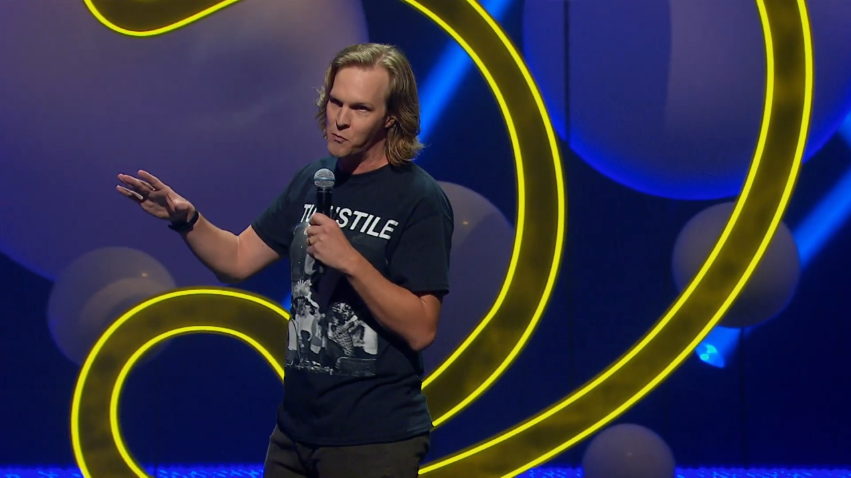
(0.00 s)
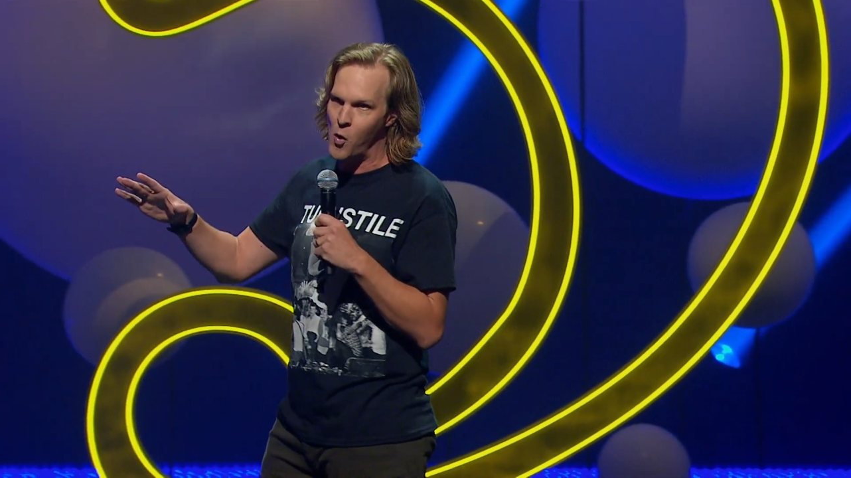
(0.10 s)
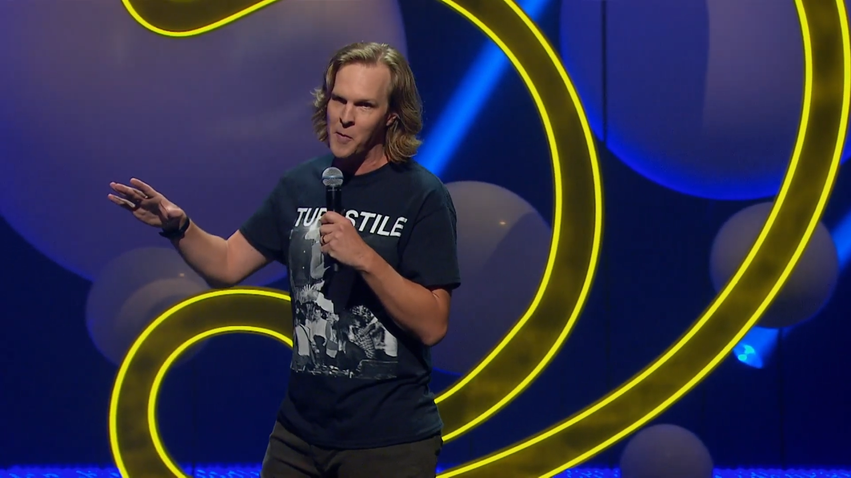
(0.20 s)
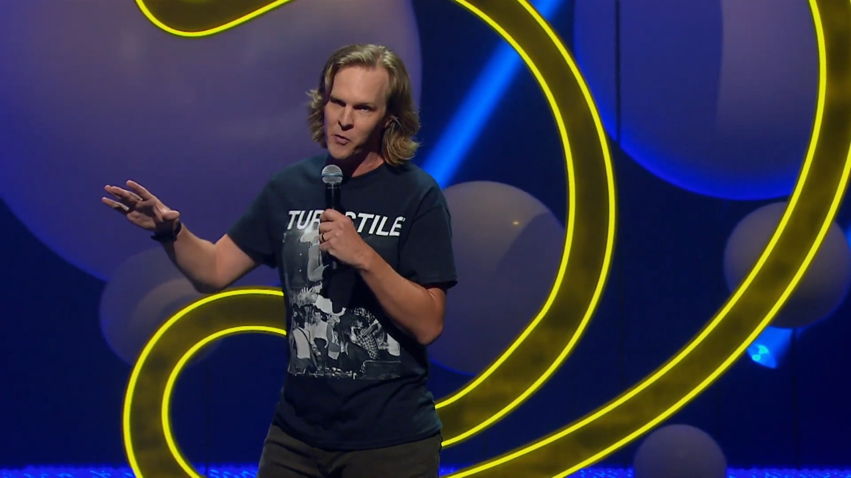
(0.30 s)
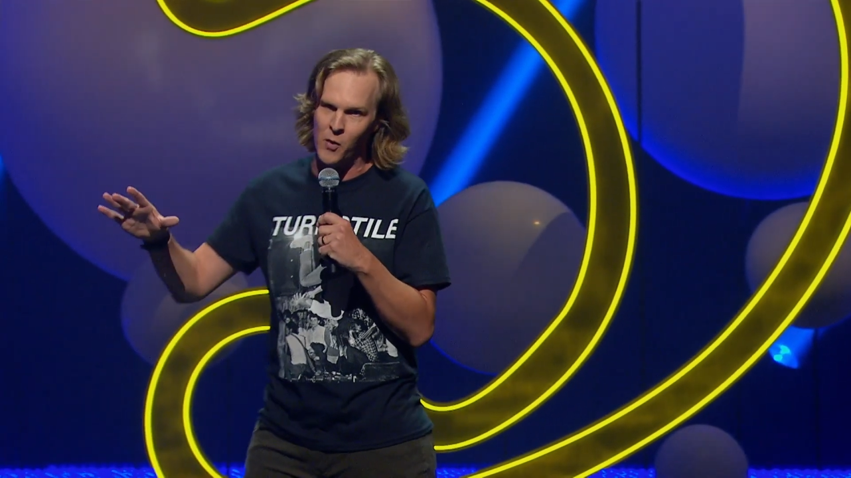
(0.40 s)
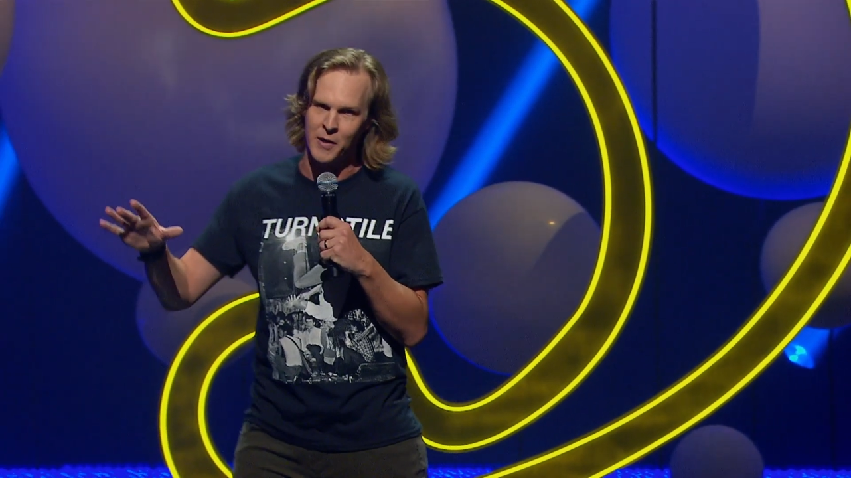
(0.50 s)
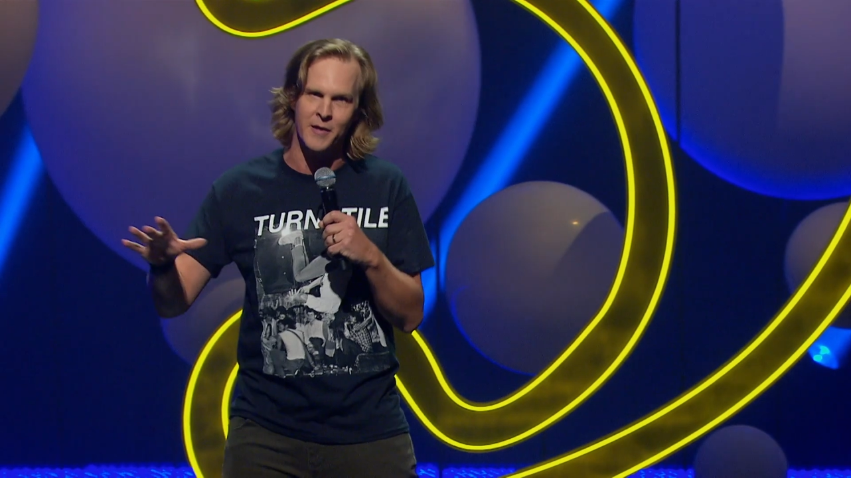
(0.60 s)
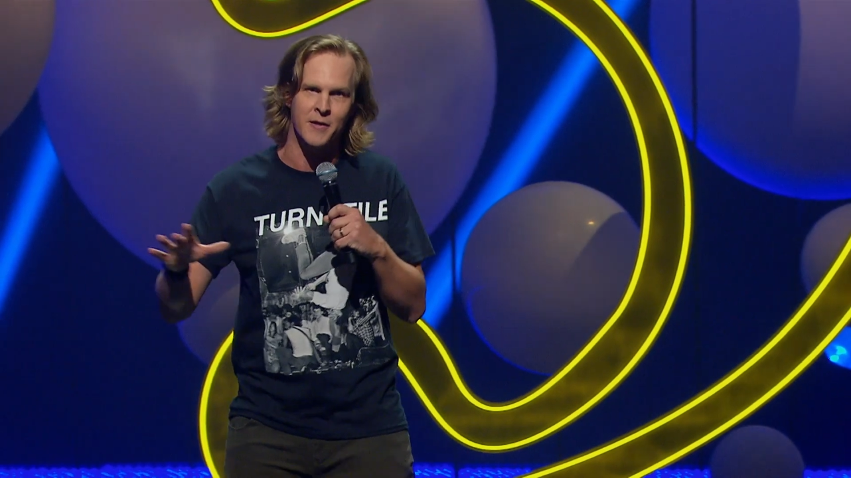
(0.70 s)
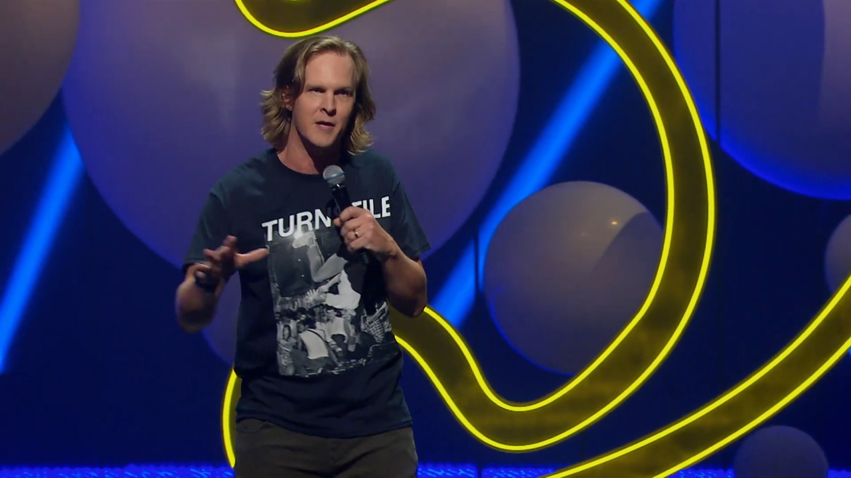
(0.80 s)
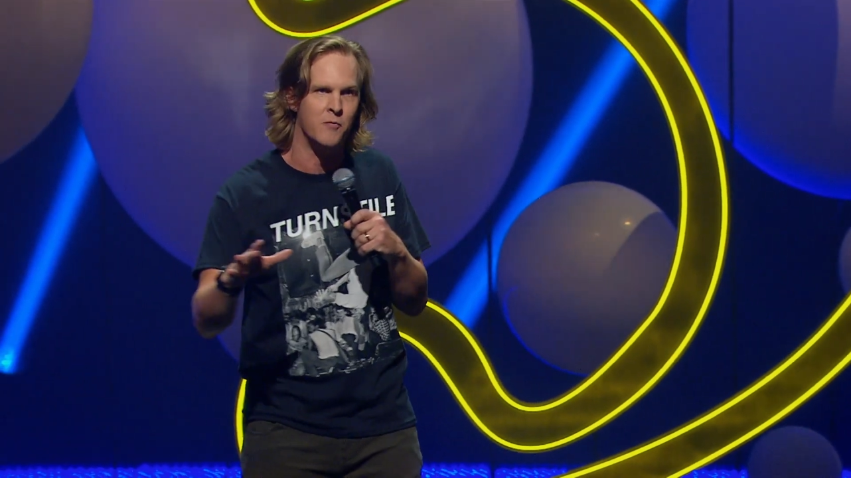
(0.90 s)
woman
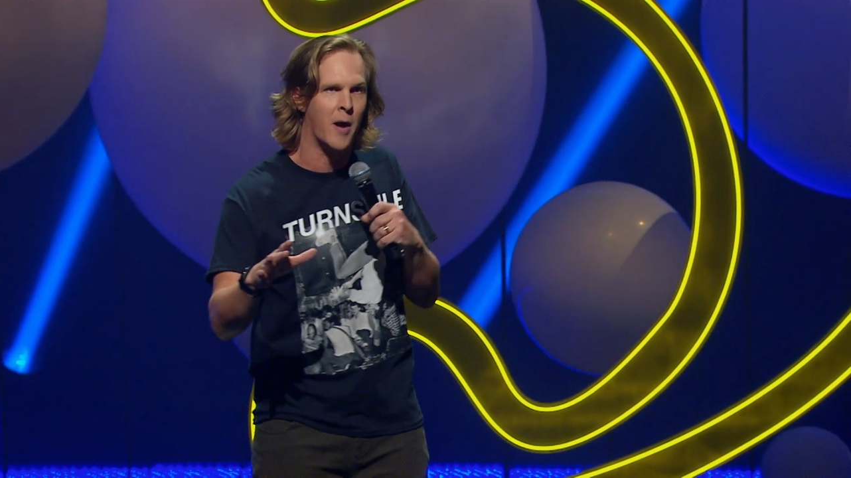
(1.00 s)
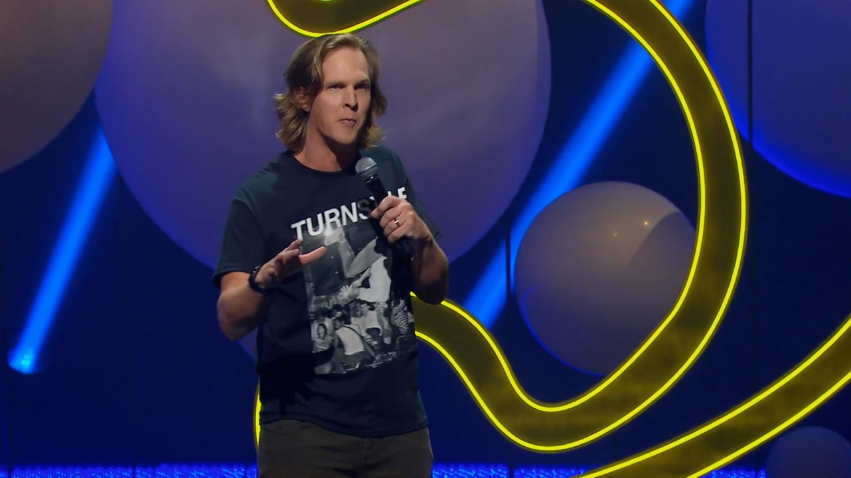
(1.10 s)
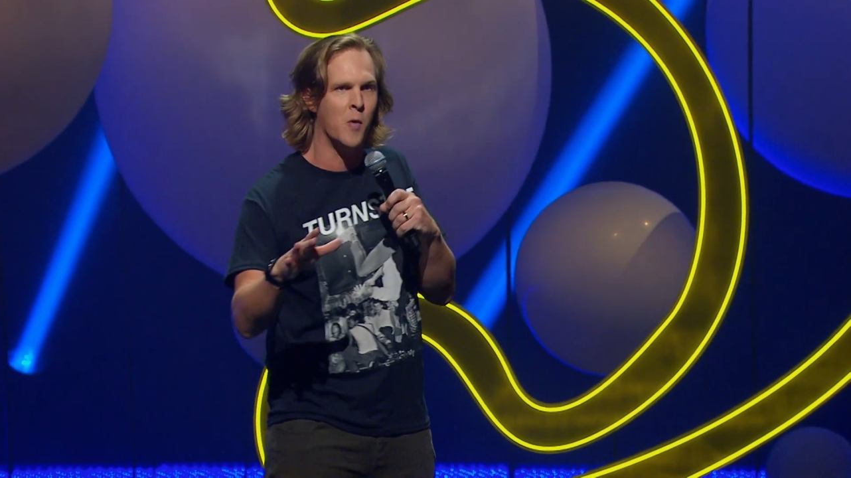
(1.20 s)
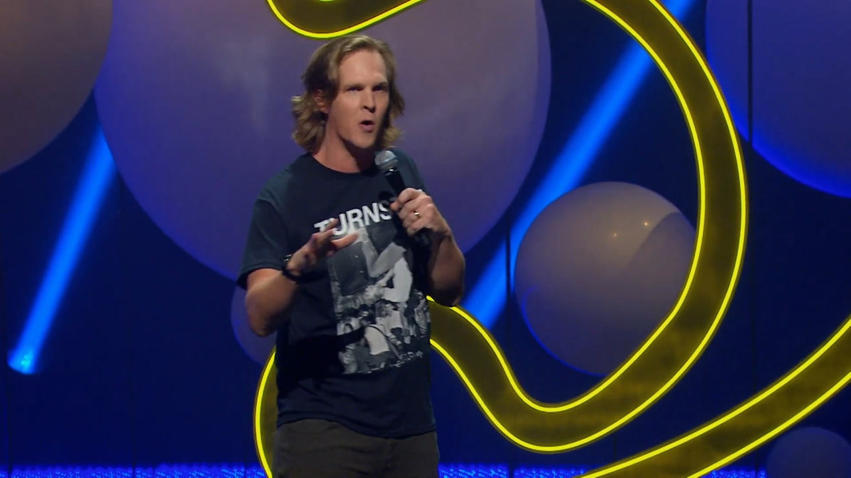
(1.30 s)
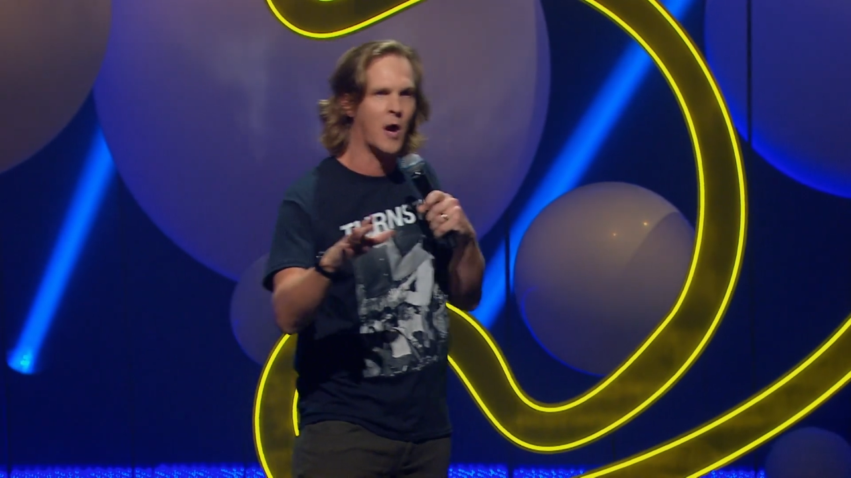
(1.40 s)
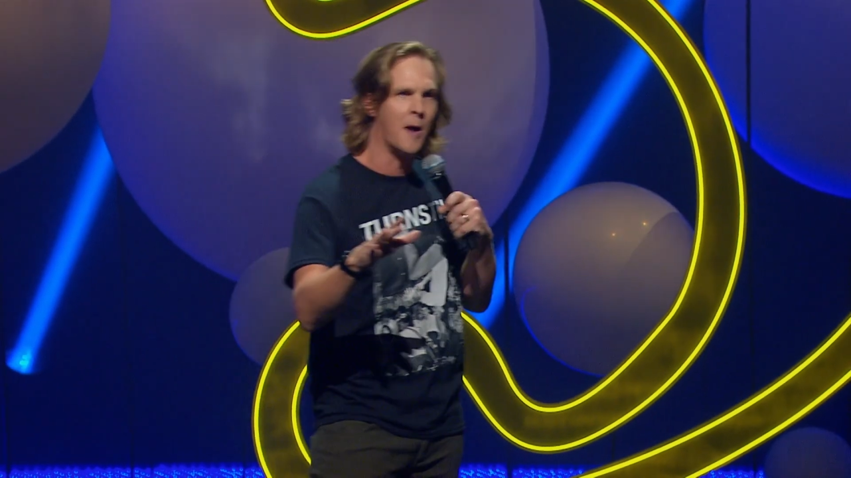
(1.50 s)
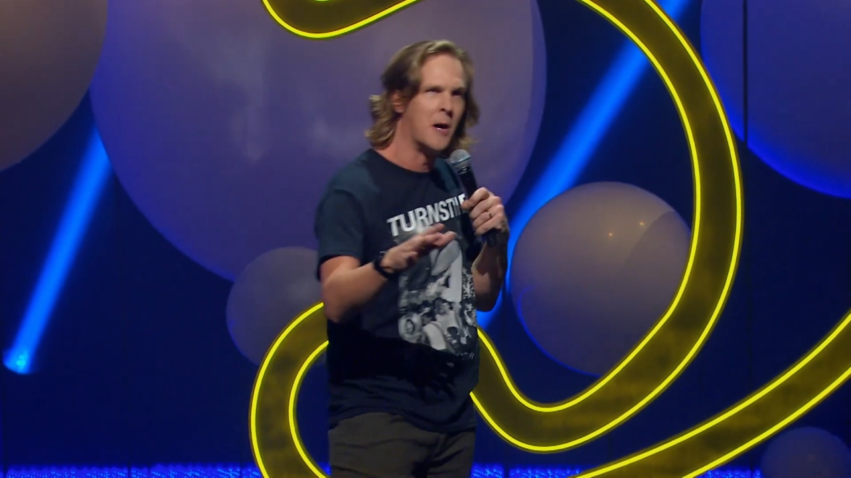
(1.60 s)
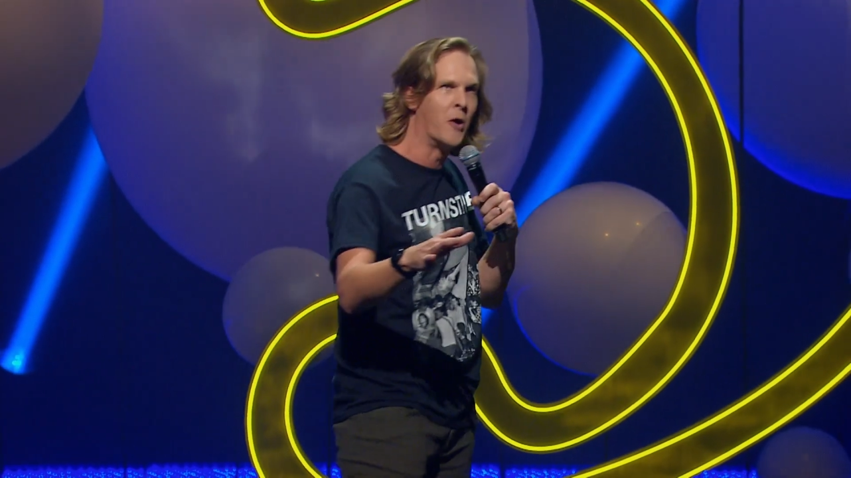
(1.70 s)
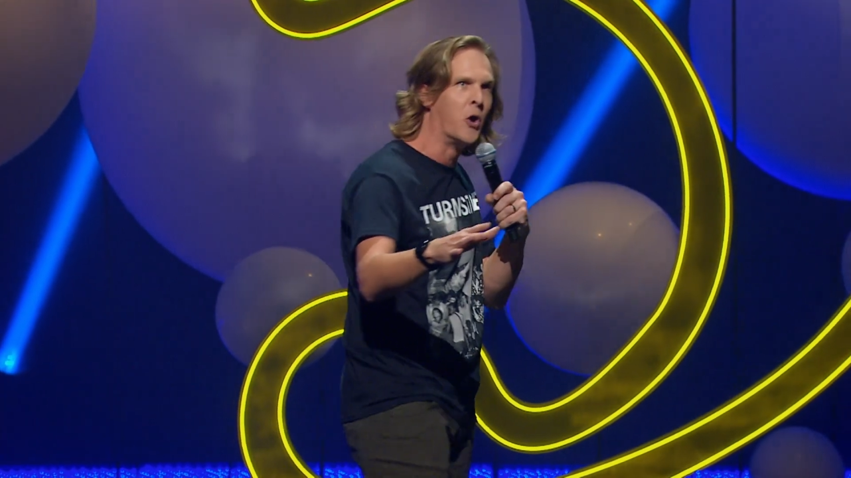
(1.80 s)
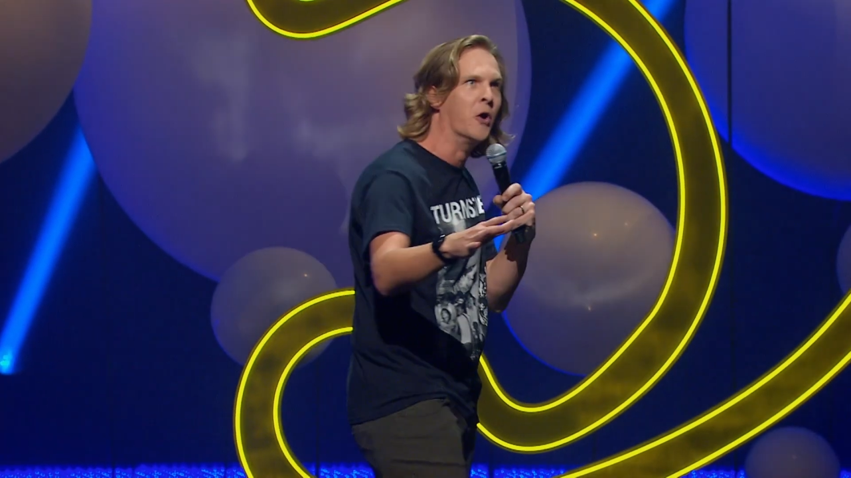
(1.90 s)
winning the Rugby World Cup.
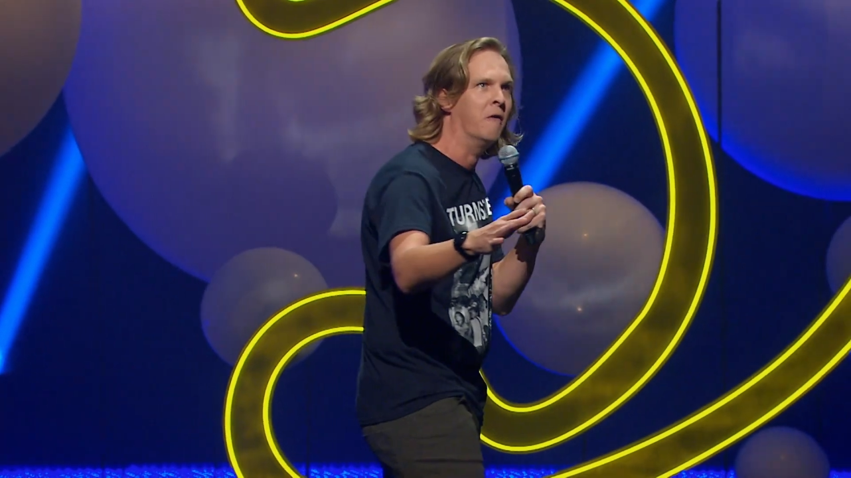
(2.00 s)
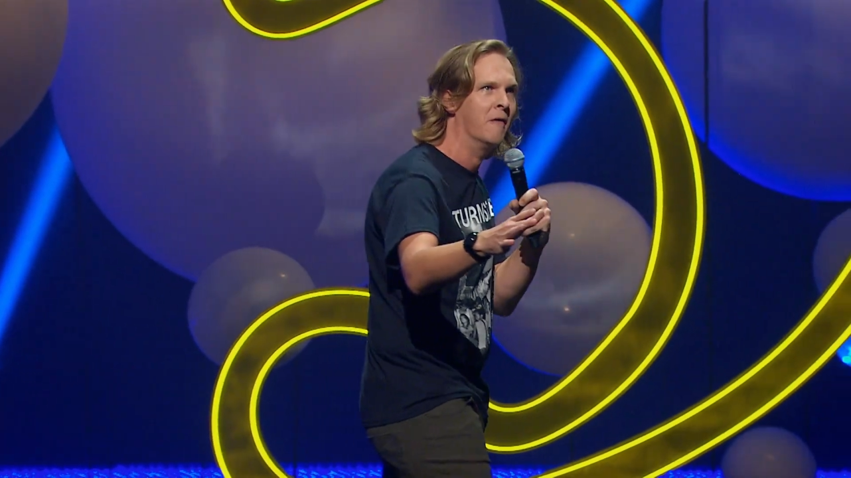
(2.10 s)
How good?